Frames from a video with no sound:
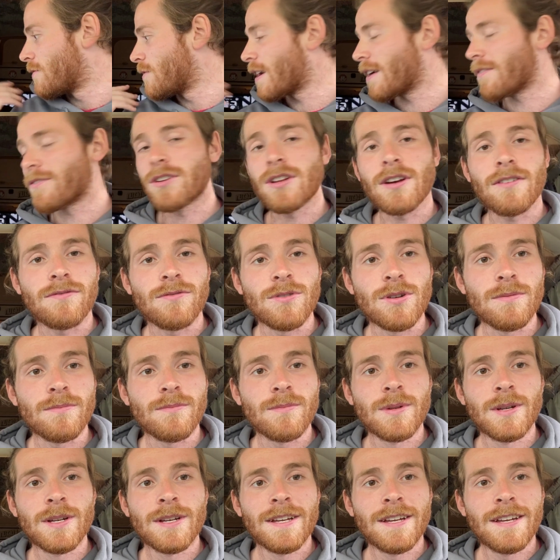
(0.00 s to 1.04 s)
you have enough
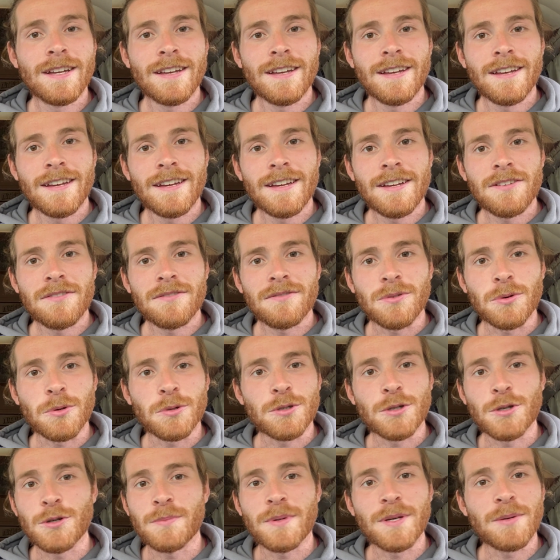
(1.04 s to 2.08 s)
room for
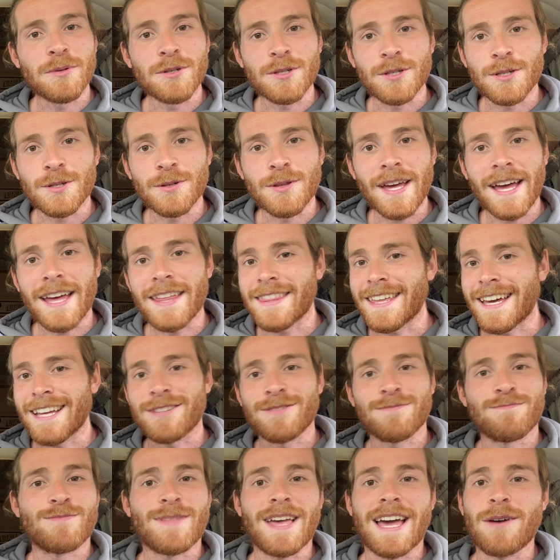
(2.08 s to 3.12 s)
2 people to do
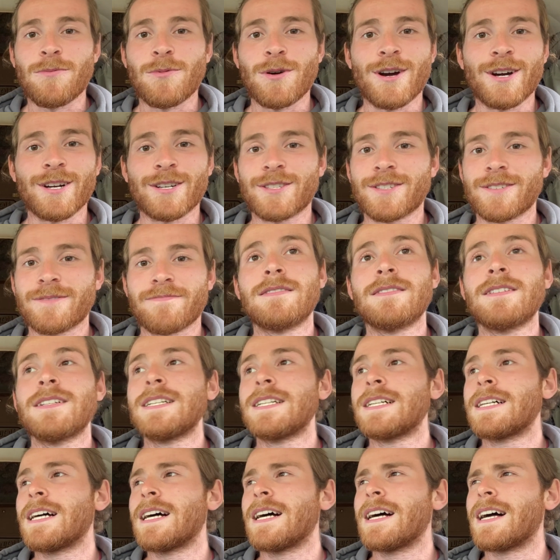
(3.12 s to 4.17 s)
that works.
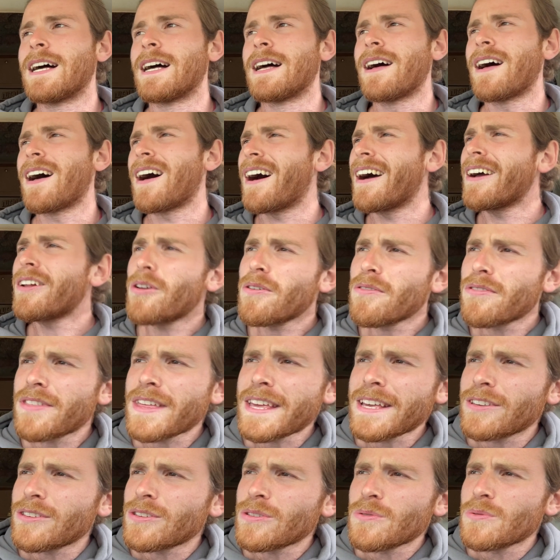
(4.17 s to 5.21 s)
I don't
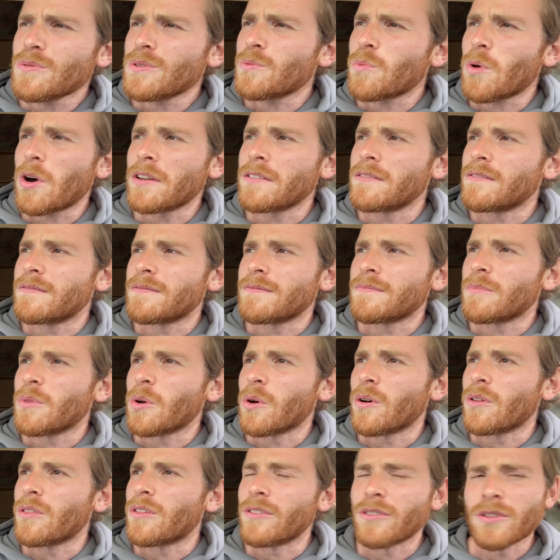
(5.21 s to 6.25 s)
think you would want
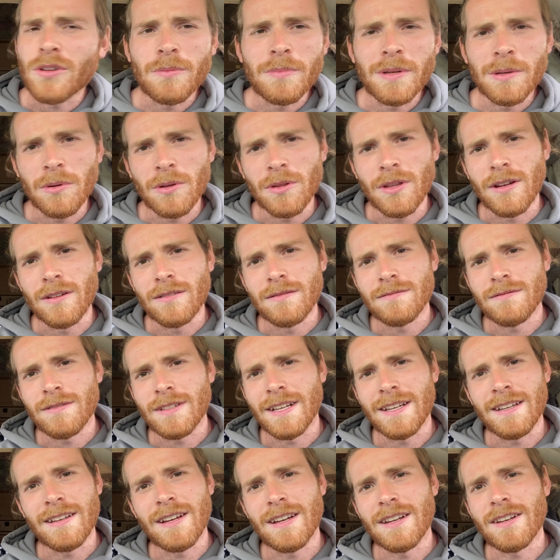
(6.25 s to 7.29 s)
more than 2 people though.
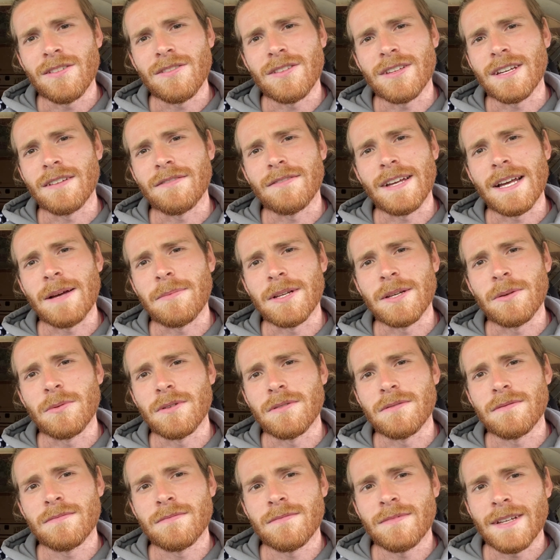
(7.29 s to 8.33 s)
I don't think a family
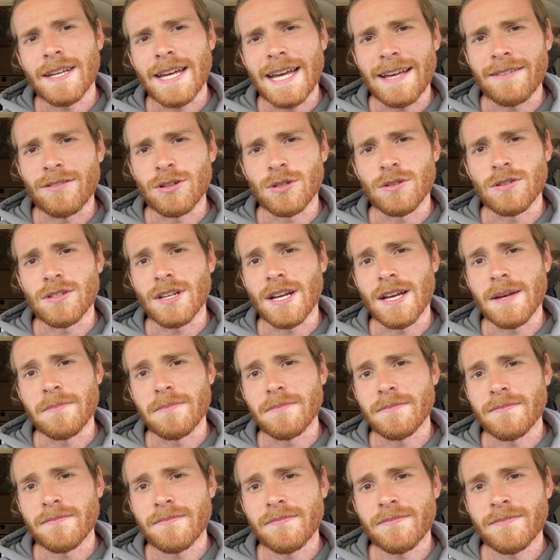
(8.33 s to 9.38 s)
would have a good time.
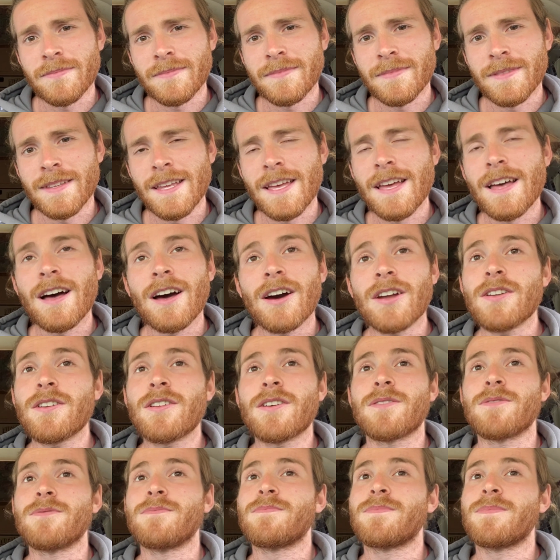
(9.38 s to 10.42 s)
I don't
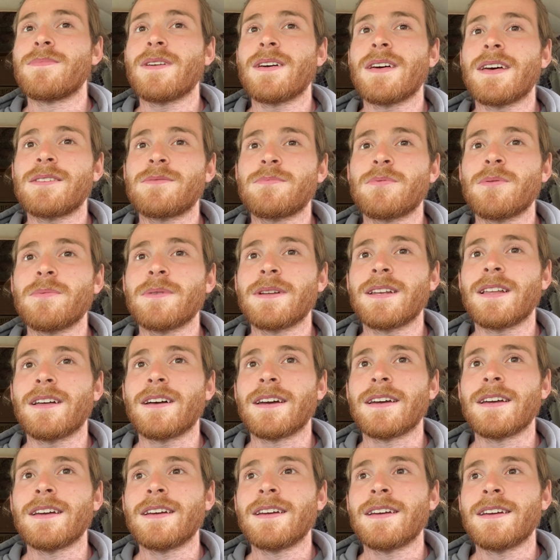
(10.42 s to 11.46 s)
know, that's probably a lie.